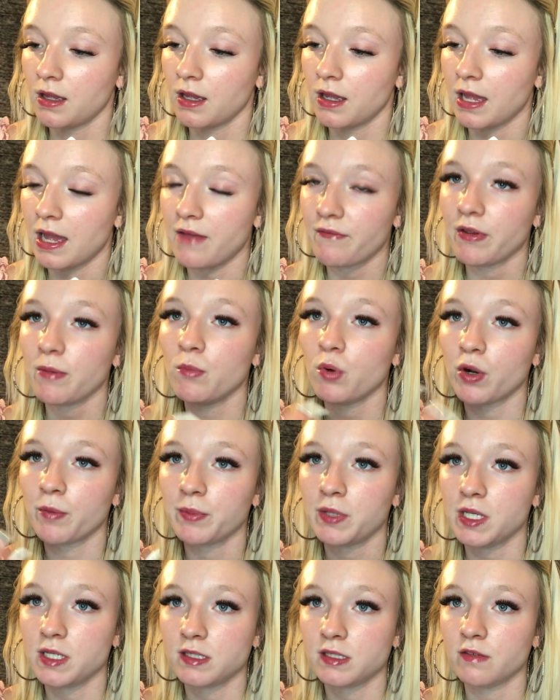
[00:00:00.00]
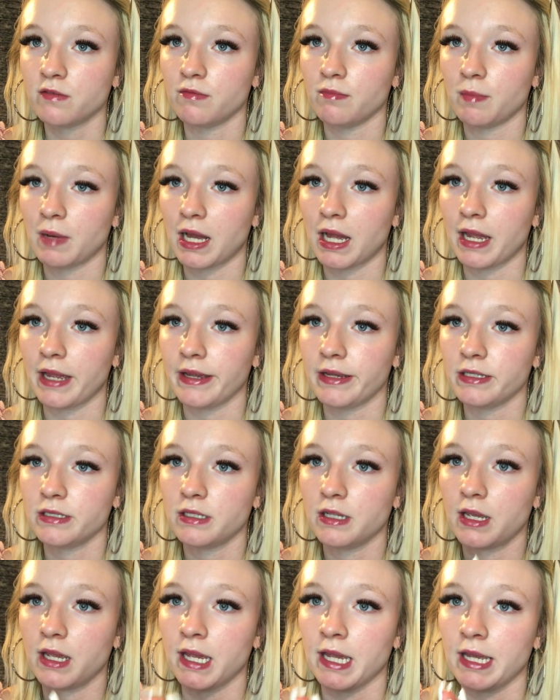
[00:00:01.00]
having more peace of mind,
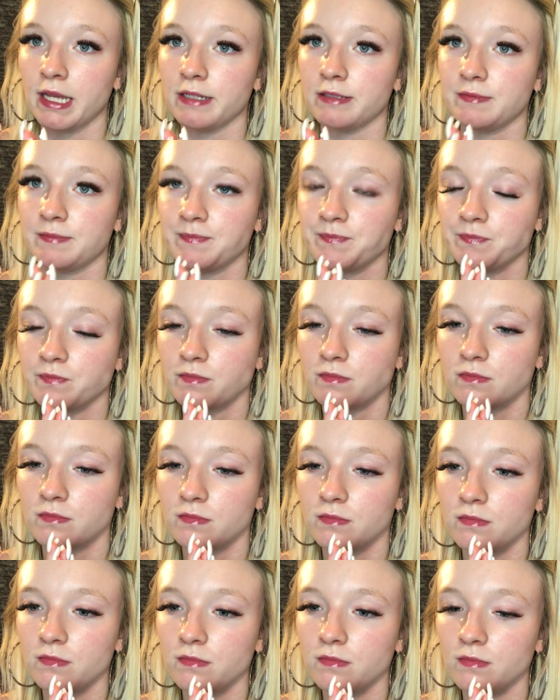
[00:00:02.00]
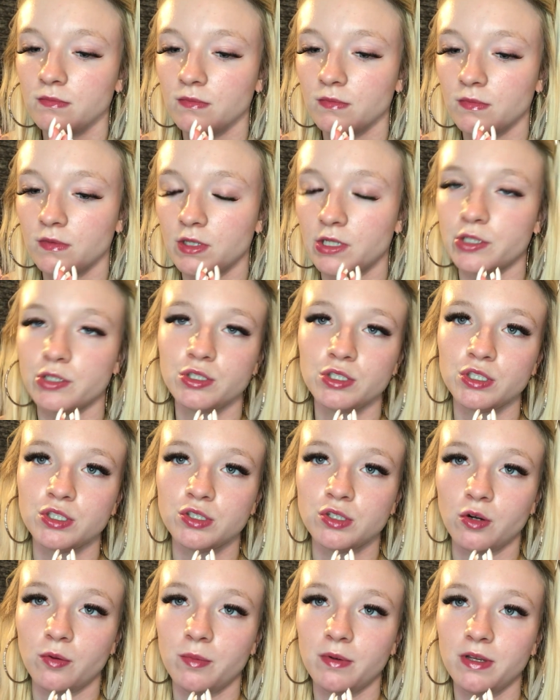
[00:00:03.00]
and there's
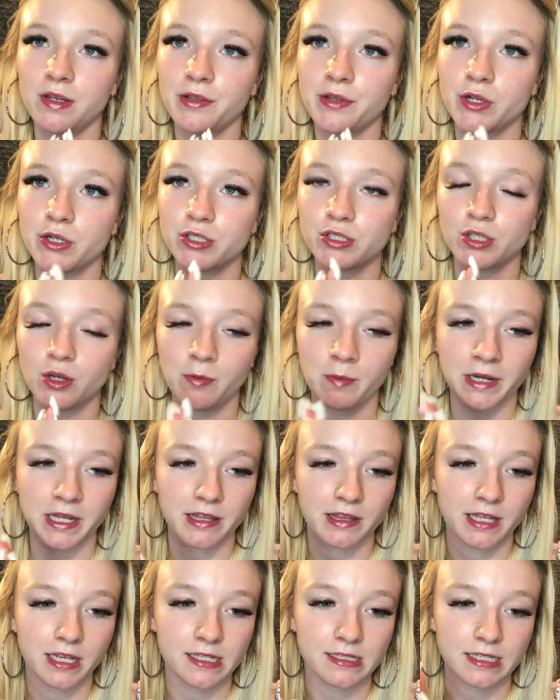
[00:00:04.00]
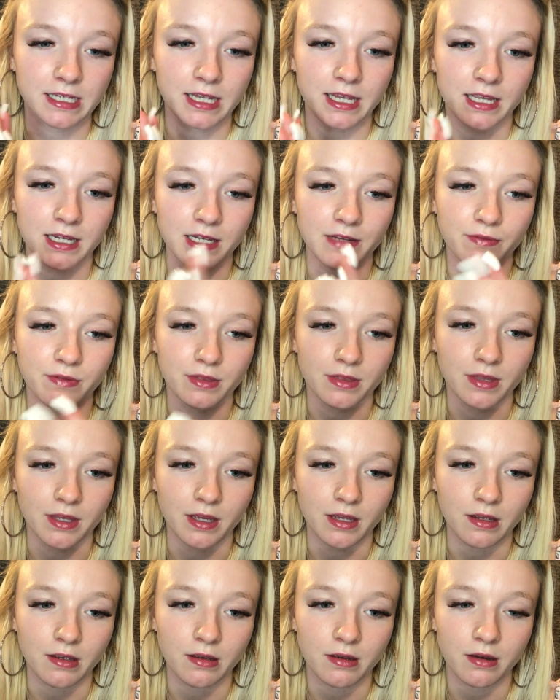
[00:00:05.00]
so many things I can't even
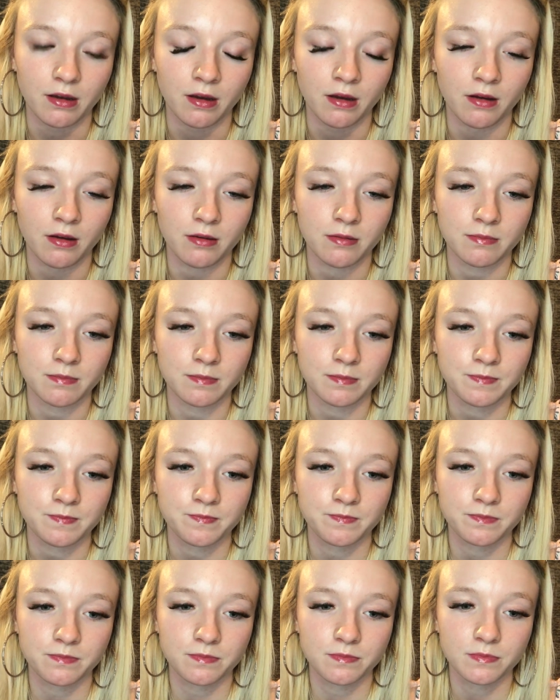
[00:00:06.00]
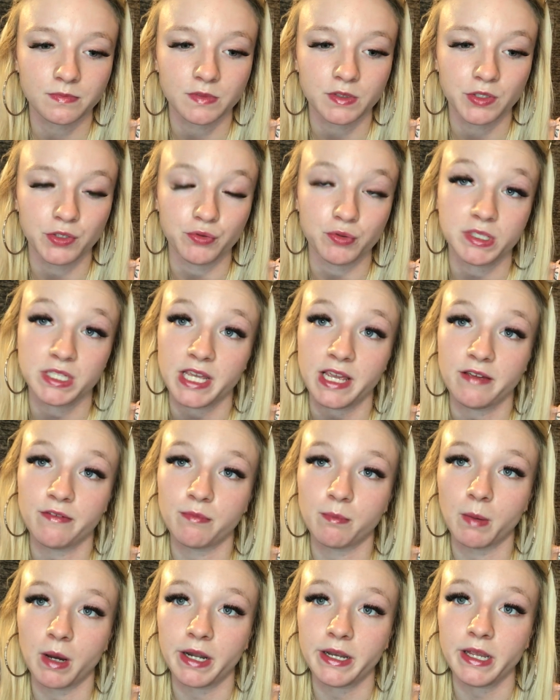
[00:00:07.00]
think. You save
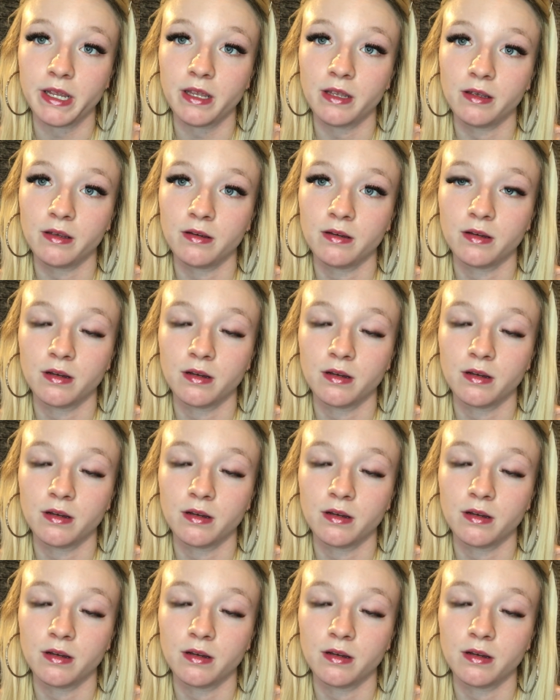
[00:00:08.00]
money.